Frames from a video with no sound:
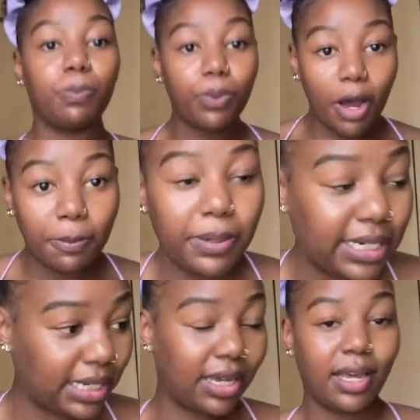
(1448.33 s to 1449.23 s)

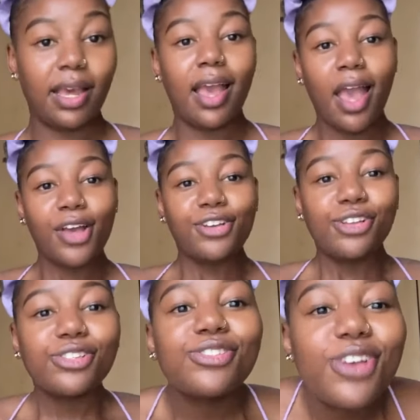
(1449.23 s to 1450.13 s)
Properly.
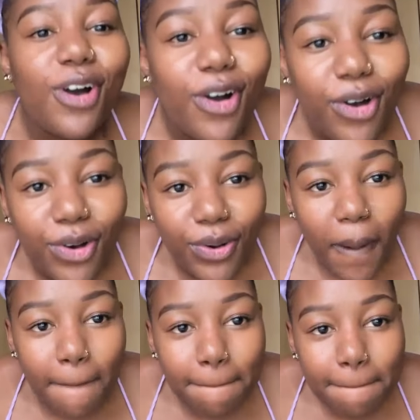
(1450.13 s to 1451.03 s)
So
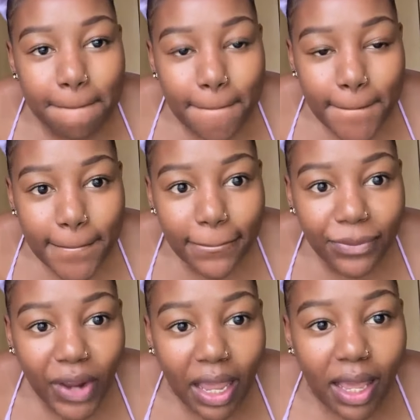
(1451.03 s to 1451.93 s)

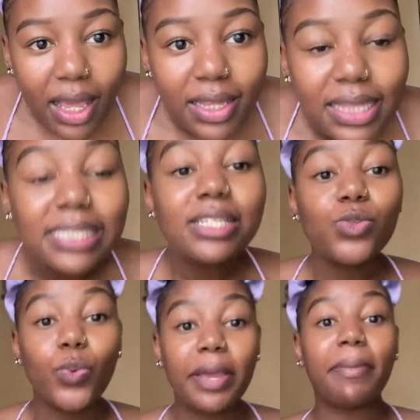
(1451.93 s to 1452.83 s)
this is
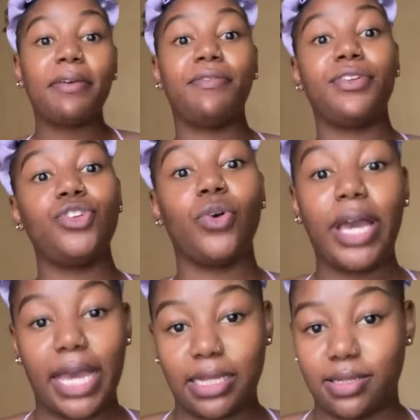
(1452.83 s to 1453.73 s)
where my video
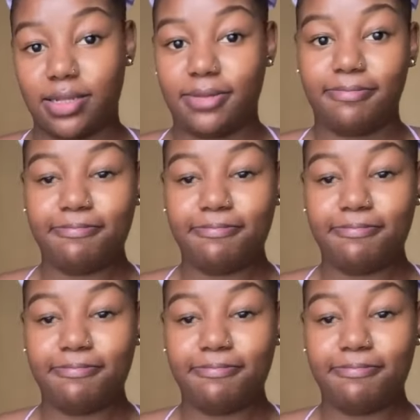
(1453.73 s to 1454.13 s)
ends.